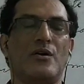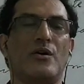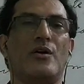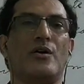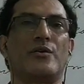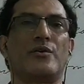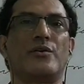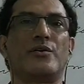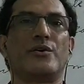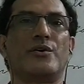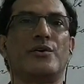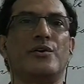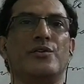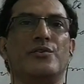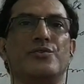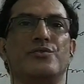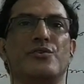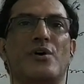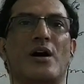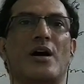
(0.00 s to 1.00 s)
or
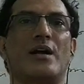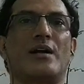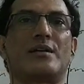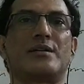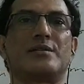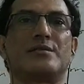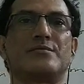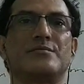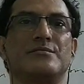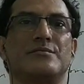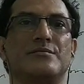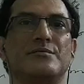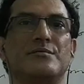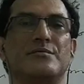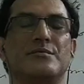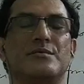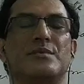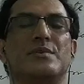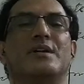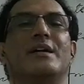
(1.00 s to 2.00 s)
you are
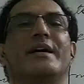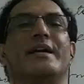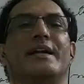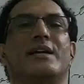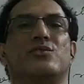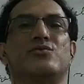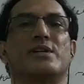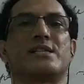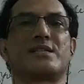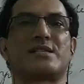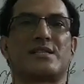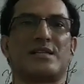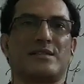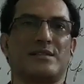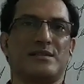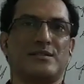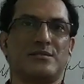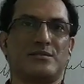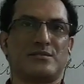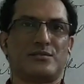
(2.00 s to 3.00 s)

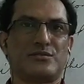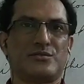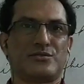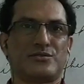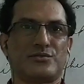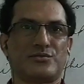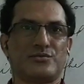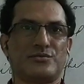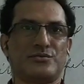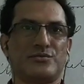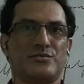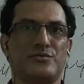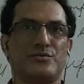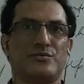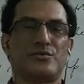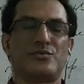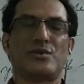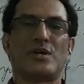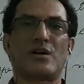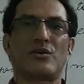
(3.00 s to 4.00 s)
requested to,
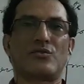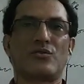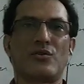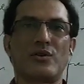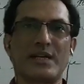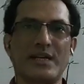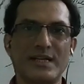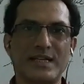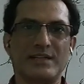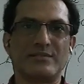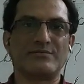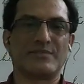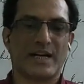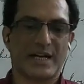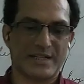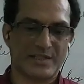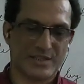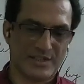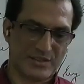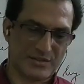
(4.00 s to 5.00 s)
you are cordially
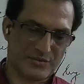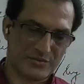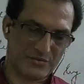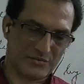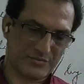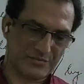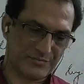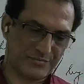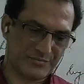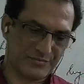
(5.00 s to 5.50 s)
invited to.